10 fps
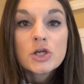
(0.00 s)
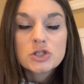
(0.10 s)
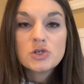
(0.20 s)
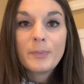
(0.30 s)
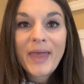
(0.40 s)

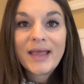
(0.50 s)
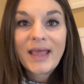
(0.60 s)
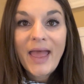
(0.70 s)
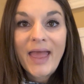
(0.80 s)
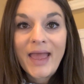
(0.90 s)
to
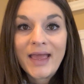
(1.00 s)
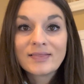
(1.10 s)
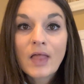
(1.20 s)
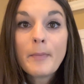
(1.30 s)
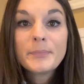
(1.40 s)
make a
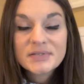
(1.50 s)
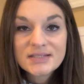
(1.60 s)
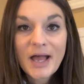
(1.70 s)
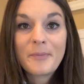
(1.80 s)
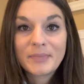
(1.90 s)
lump
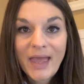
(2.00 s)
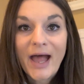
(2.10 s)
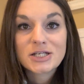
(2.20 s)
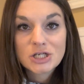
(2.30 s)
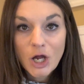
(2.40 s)
sum
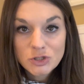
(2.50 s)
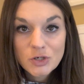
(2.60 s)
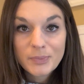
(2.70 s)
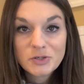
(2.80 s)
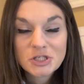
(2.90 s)
cash
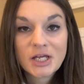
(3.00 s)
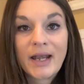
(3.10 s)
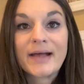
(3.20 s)
contribution